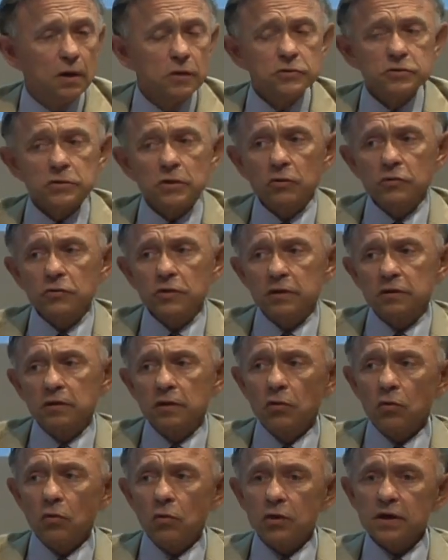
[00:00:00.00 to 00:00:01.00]
So that
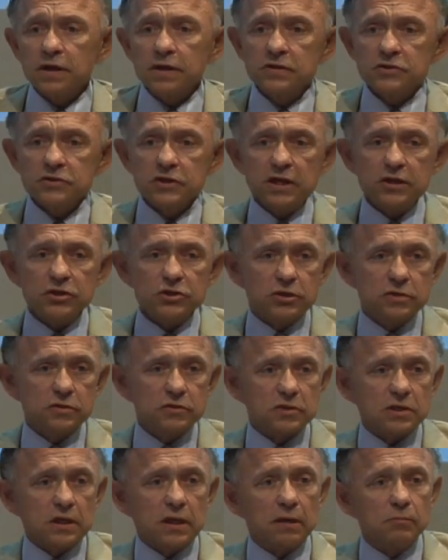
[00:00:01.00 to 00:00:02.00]

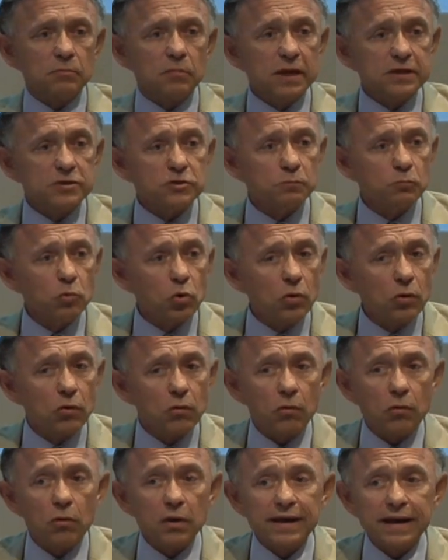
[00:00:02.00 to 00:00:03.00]
organizations are much more
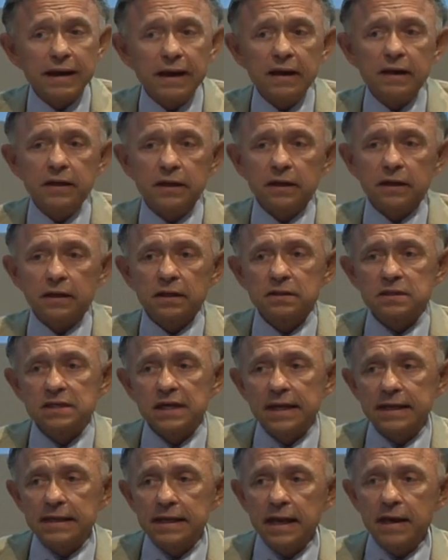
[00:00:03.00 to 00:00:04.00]
organic and
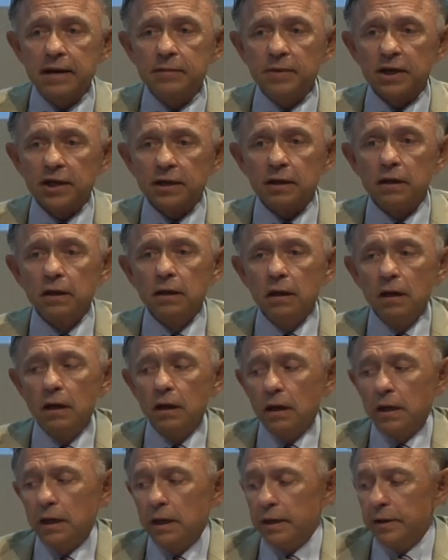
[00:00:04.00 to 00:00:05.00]
dynamic
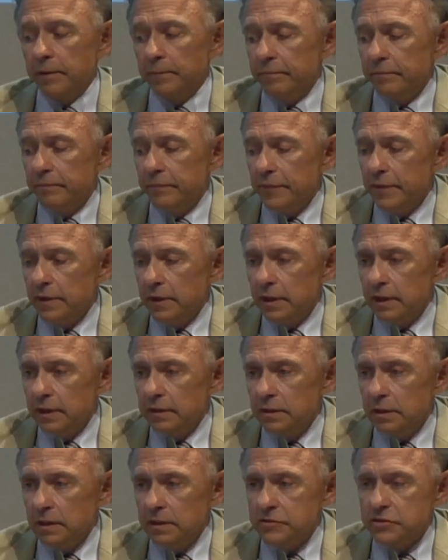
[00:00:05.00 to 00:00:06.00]
um,
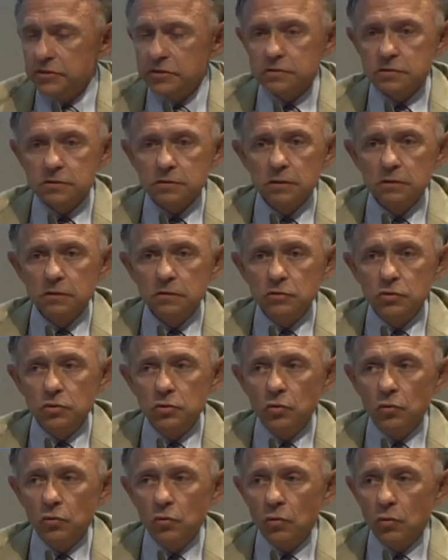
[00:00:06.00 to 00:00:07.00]
in this
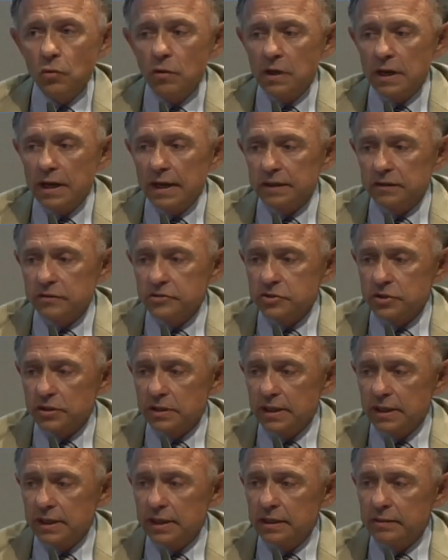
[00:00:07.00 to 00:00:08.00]
new knowledge
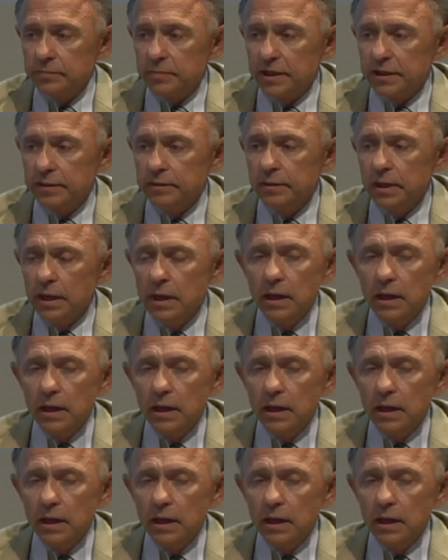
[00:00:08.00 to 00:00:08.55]
economy.